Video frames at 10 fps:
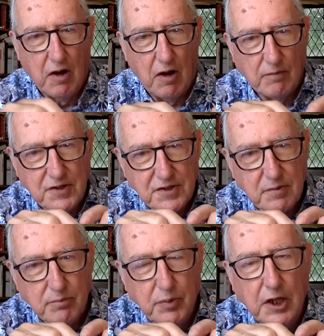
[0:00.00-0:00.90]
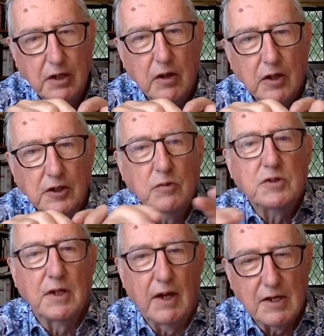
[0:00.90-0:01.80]
of this being
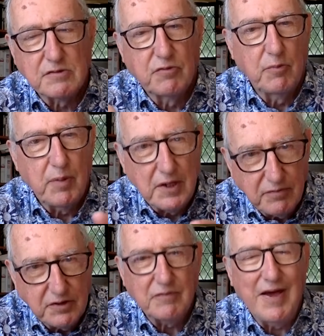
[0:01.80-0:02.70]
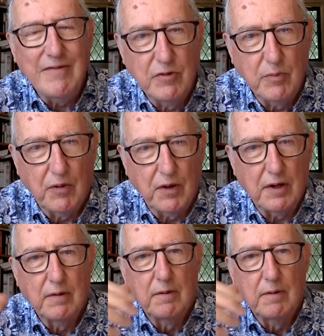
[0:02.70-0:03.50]
utilized for the benefit of everybody?